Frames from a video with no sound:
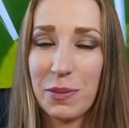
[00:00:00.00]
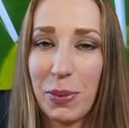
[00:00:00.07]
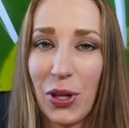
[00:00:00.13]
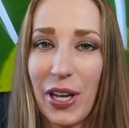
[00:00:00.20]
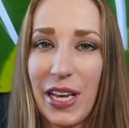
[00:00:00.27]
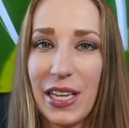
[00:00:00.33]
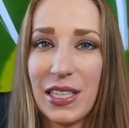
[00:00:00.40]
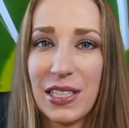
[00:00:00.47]

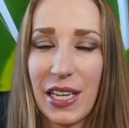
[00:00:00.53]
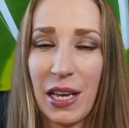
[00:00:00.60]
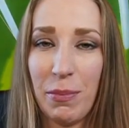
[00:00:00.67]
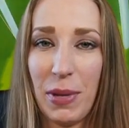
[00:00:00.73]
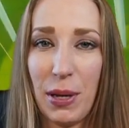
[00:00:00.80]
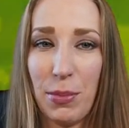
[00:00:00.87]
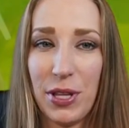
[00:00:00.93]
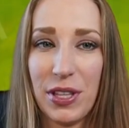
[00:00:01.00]
place, and
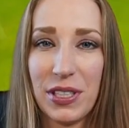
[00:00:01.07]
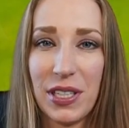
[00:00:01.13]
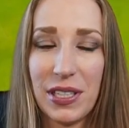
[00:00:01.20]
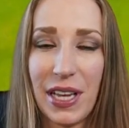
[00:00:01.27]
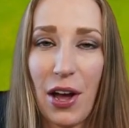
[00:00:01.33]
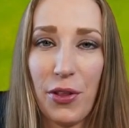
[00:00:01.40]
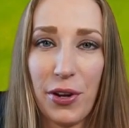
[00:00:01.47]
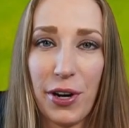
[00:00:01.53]
maybe this is
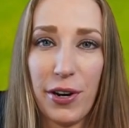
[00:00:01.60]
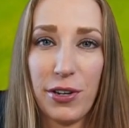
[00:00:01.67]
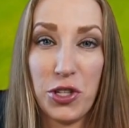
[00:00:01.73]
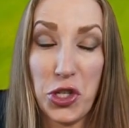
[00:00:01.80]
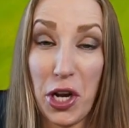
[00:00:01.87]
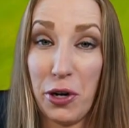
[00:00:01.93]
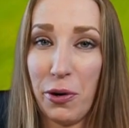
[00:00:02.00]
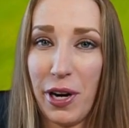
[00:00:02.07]
how they're
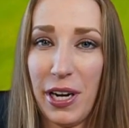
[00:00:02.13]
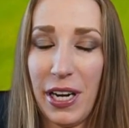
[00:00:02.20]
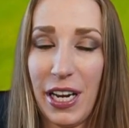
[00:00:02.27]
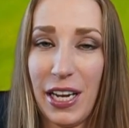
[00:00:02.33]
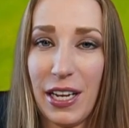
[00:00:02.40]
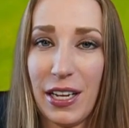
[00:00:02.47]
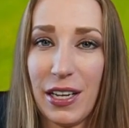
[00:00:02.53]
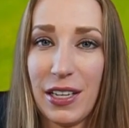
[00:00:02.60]

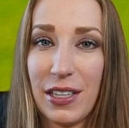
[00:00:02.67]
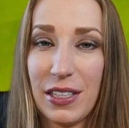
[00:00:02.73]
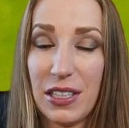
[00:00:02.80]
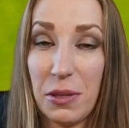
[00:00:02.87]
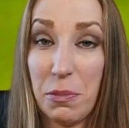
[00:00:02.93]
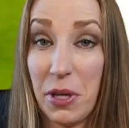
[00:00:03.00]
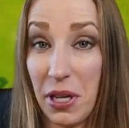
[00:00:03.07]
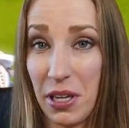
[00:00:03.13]
generating
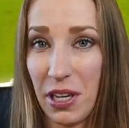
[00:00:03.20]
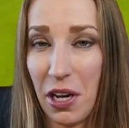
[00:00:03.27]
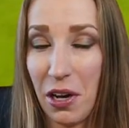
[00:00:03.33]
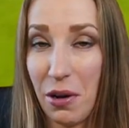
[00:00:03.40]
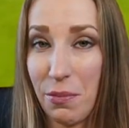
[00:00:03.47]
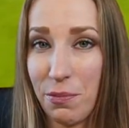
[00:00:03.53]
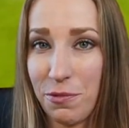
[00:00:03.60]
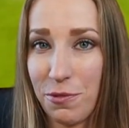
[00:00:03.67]
some
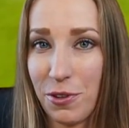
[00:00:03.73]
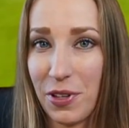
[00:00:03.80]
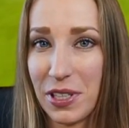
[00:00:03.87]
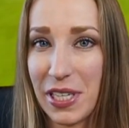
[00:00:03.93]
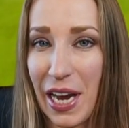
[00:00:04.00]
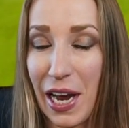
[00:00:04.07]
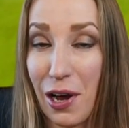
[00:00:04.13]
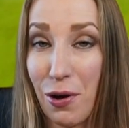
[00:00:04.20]
income for the
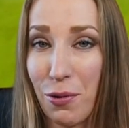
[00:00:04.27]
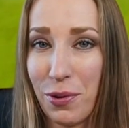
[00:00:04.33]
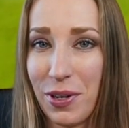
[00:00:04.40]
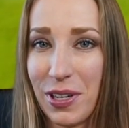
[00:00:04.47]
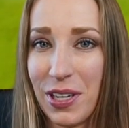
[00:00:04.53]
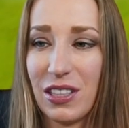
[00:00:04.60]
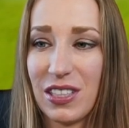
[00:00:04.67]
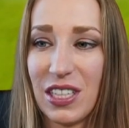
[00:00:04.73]

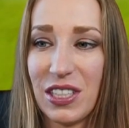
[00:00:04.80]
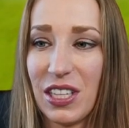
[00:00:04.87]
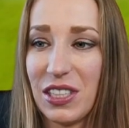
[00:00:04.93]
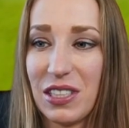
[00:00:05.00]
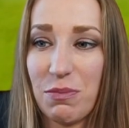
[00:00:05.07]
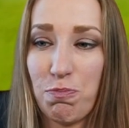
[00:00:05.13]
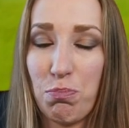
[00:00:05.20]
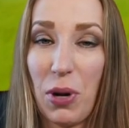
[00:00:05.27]
town, since
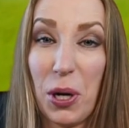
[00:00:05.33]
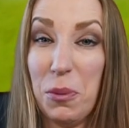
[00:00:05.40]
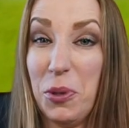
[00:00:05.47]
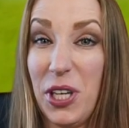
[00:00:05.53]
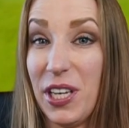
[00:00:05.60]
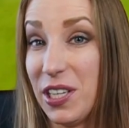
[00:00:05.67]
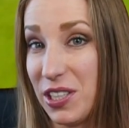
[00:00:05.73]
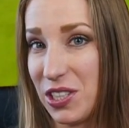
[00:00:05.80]
it's
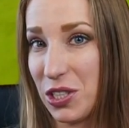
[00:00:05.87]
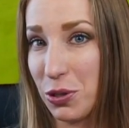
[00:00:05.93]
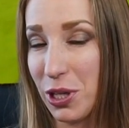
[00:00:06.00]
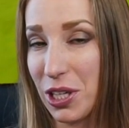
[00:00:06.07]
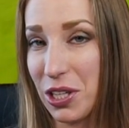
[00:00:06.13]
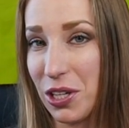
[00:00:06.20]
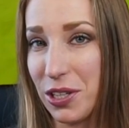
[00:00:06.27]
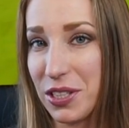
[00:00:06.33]
probably a
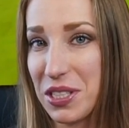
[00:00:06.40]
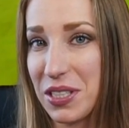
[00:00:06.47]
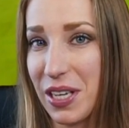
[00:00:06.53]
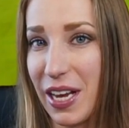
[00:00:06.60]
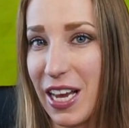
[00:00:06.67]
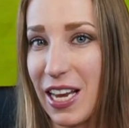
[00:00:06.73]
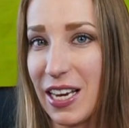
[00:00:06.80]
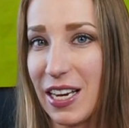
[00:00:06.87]
historical
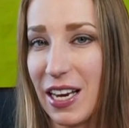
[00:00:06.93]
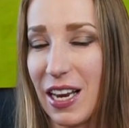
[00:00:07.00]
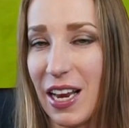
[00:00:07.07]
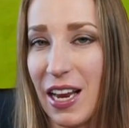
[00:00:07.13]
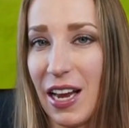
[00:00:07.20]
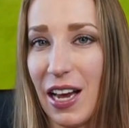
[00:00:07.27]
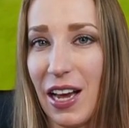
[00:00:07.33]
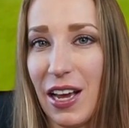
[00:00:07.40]
site,
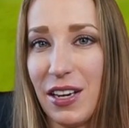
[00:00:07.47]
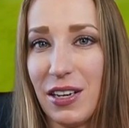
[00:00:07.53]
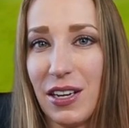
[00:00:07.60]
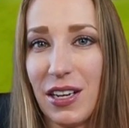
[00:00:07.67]
and